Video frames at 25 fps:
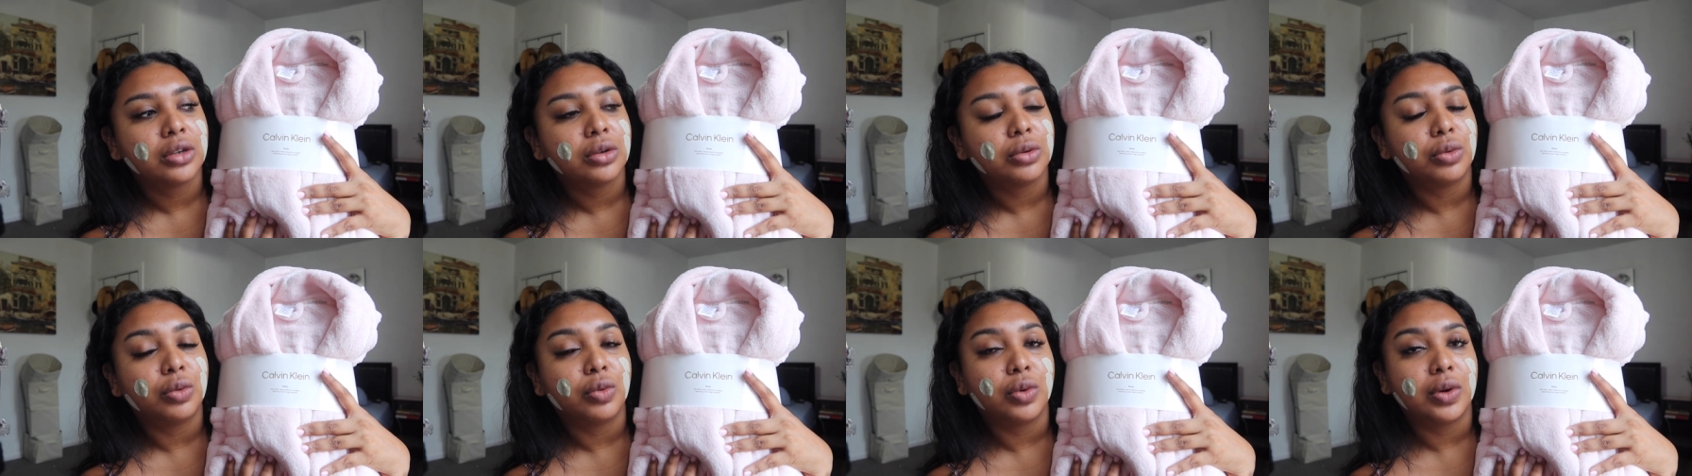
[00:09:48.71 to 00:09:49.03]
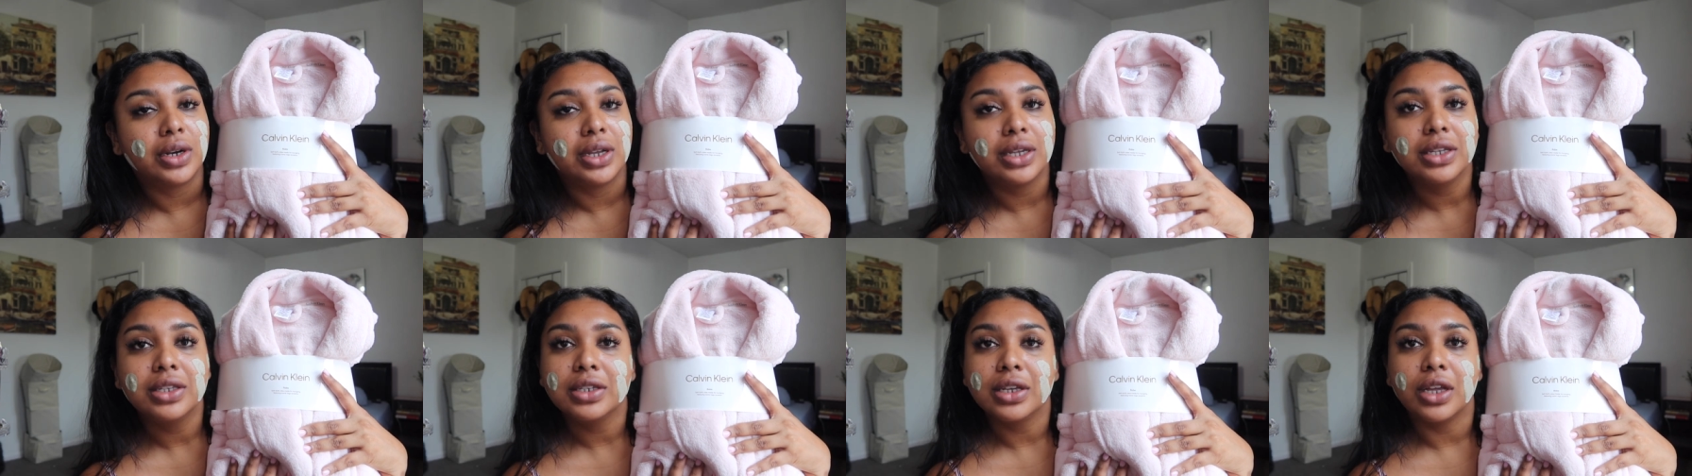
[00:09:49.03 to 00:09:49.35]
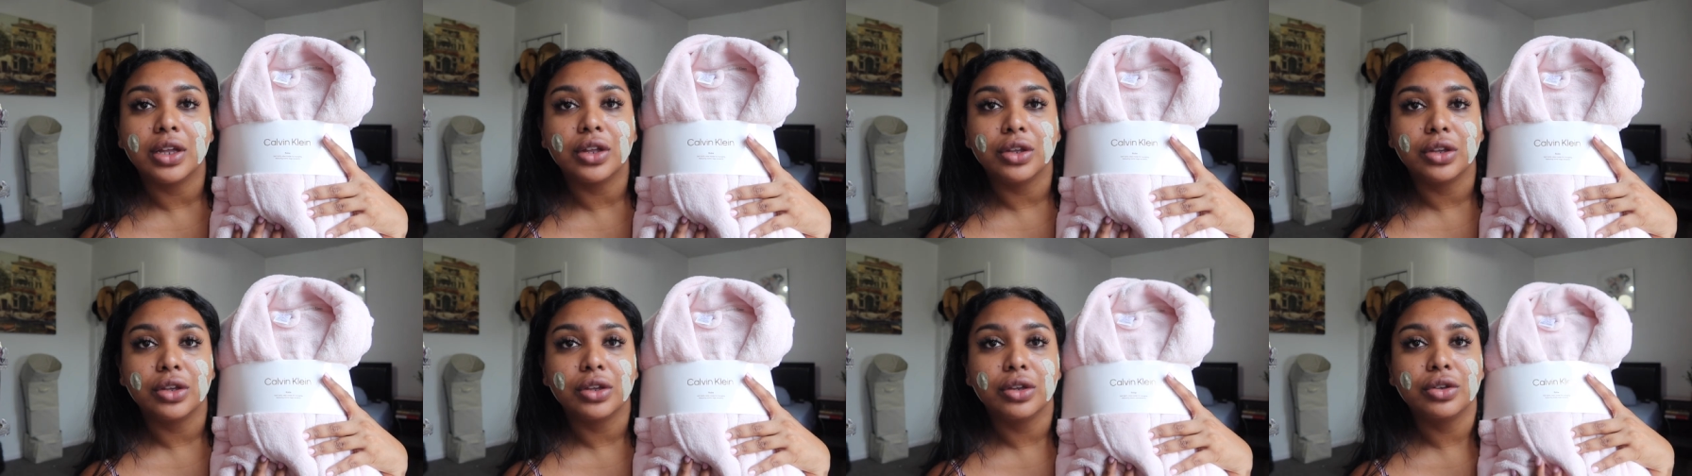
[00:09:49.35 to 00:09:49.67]
when I
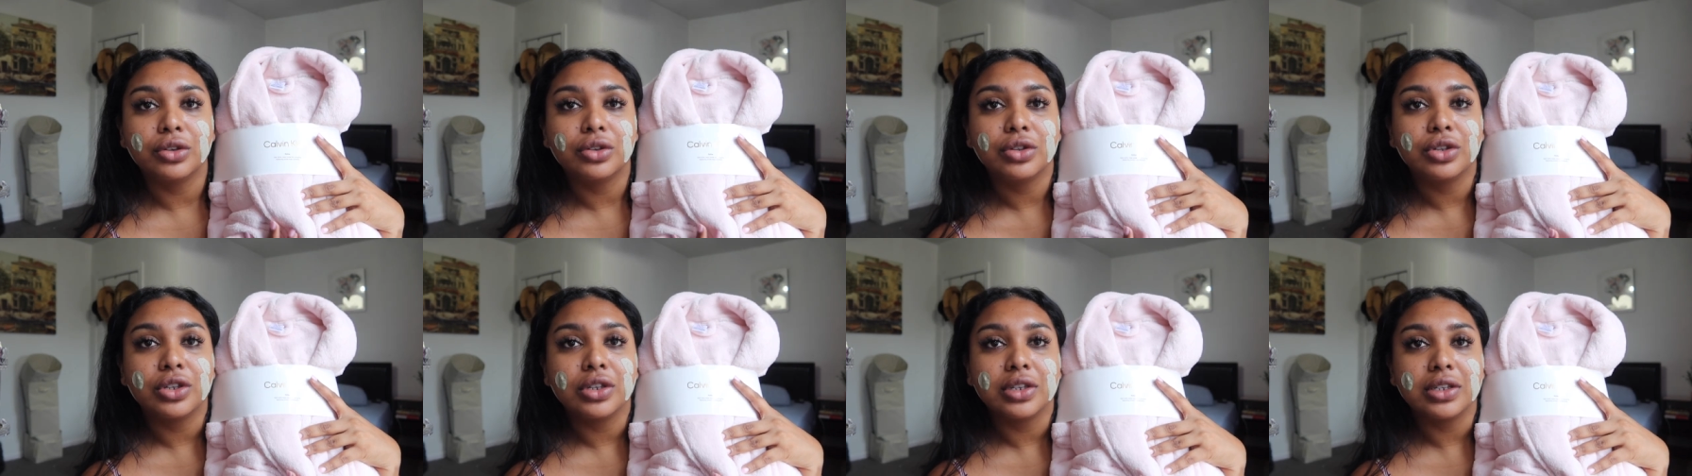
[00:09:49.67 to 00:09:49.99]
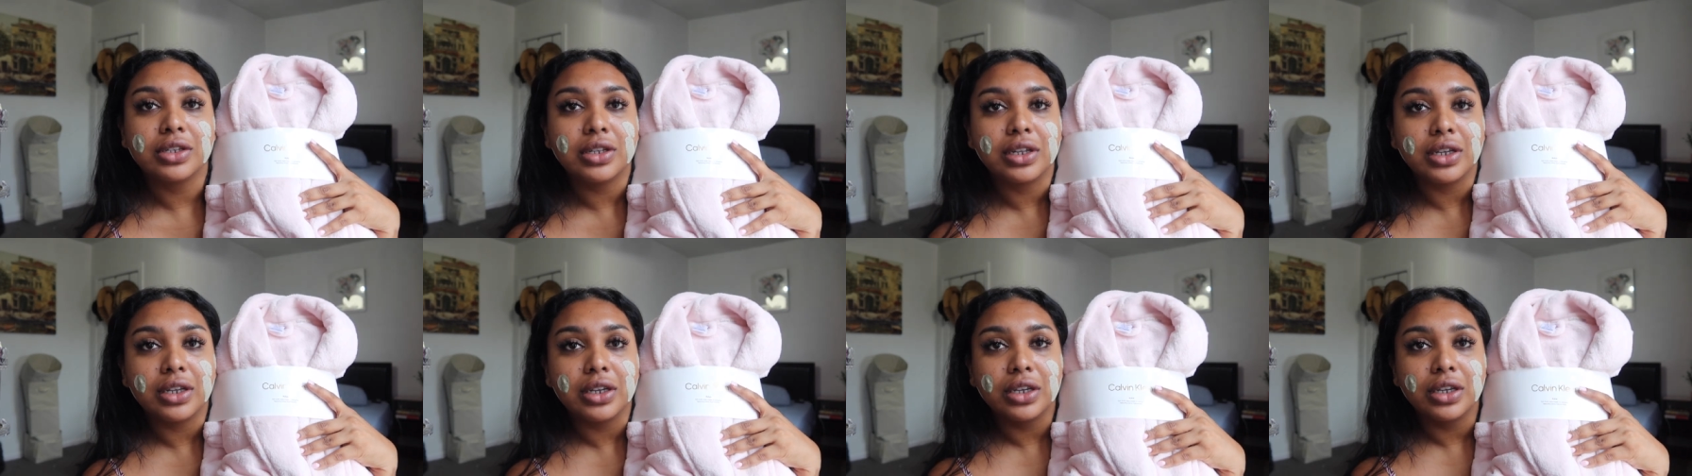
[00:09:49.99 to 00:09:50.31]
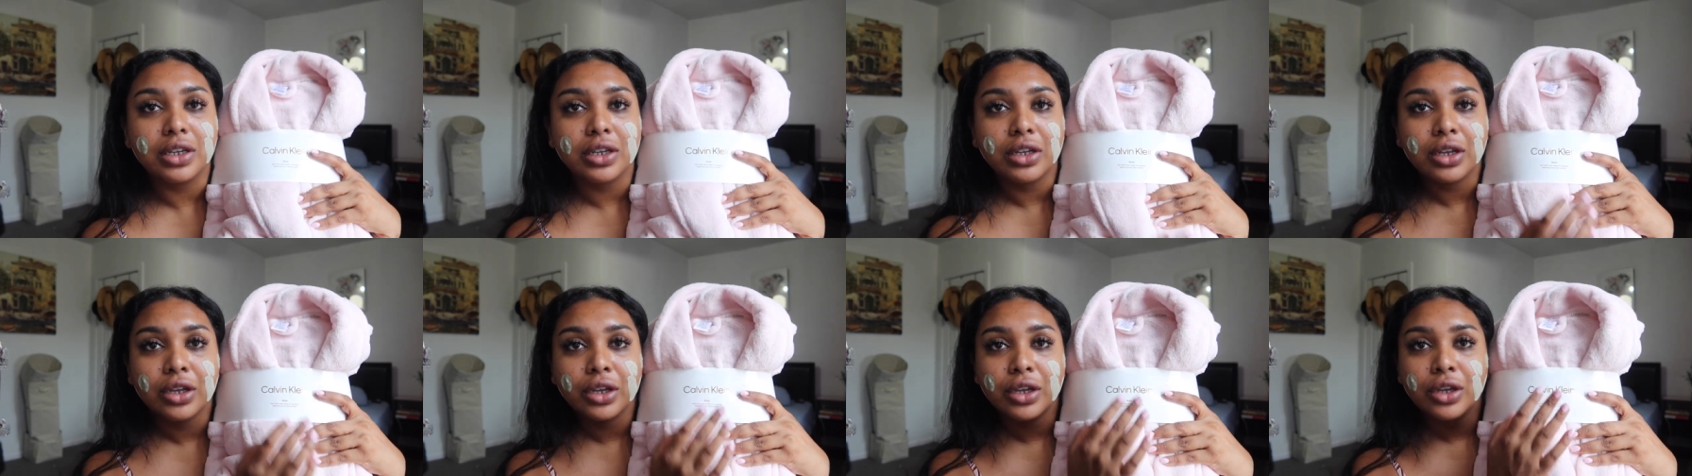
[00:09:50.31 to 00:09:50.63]
tell you she's like